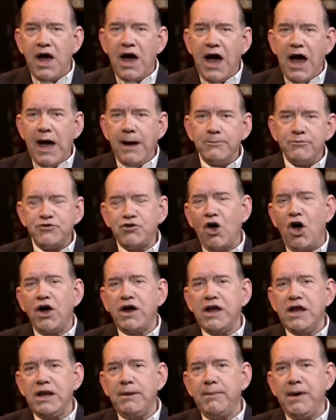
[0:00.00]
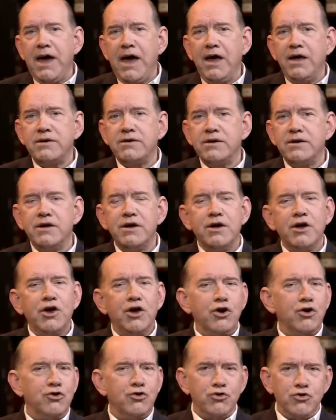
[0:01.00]
I'm talking about
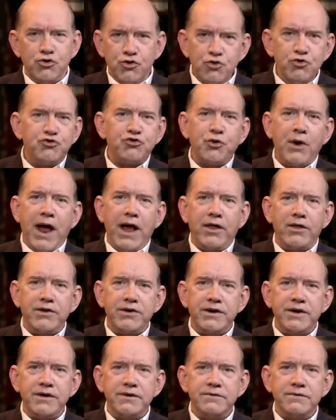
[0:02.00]
neutrality.